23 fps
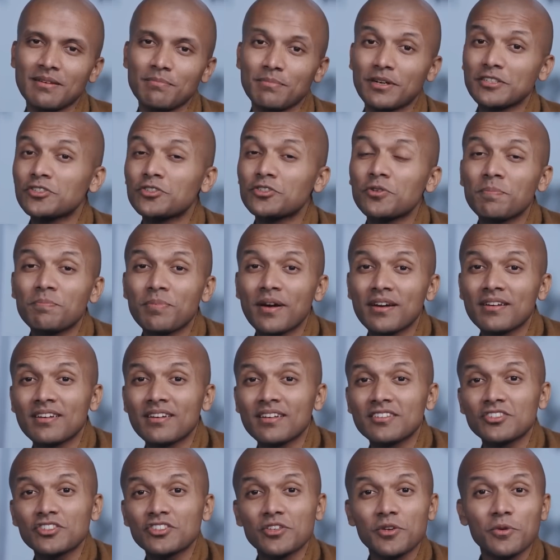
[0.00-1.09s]

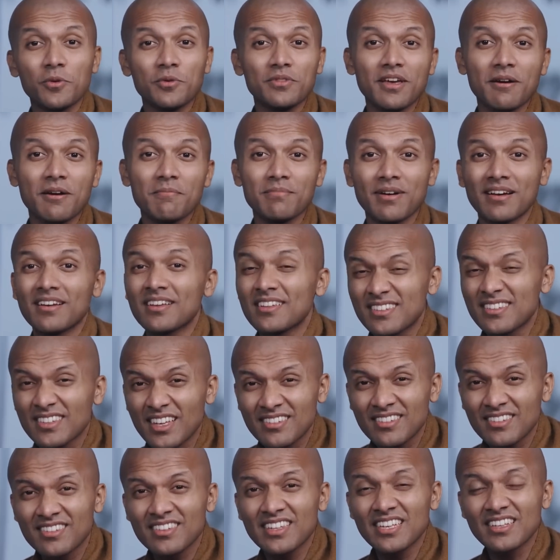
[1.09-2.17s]
Pachupannanchayo dhammang
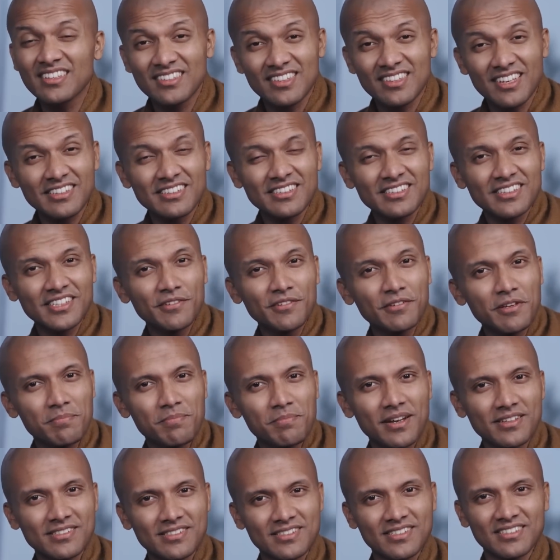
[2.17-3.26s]
tattha tattha
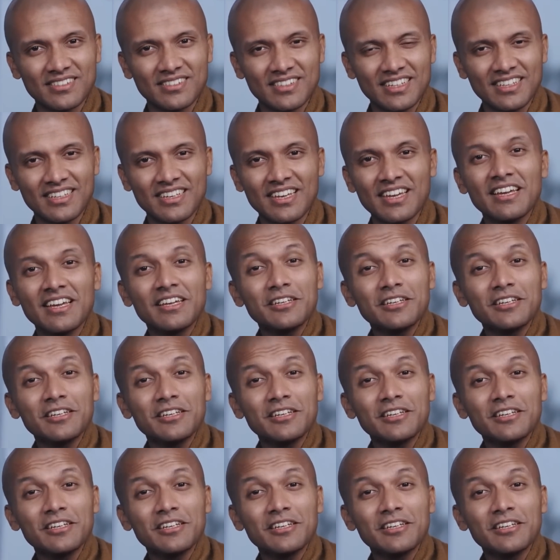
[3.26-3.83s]
vipassati.